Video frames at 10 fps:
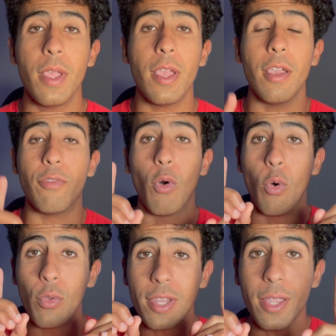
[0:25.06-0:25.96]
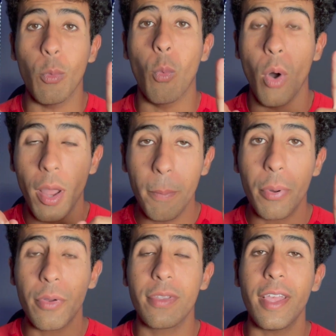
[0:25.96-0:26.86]
if only
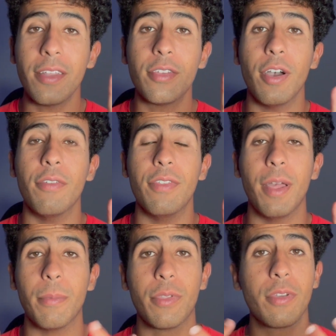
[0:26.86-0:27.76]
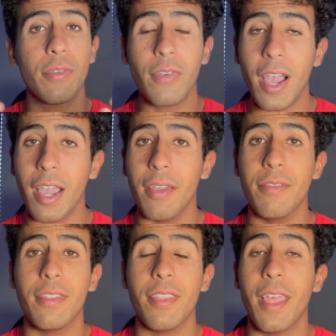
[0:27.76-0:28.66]
1% of them
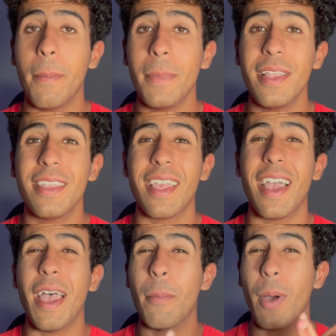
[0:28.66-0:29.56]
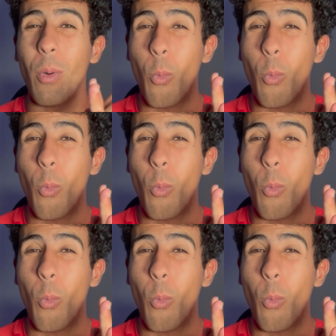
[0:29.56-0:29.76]
survives, then that means that about